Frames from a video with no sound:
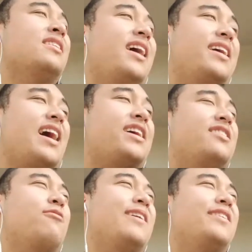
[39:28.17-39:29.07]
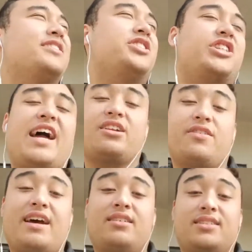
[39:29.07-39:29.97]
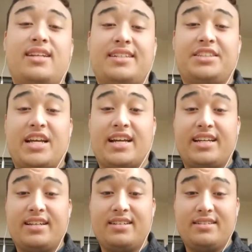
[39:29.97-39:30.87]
Like, I could wear this jacket around. It's a nice jacket.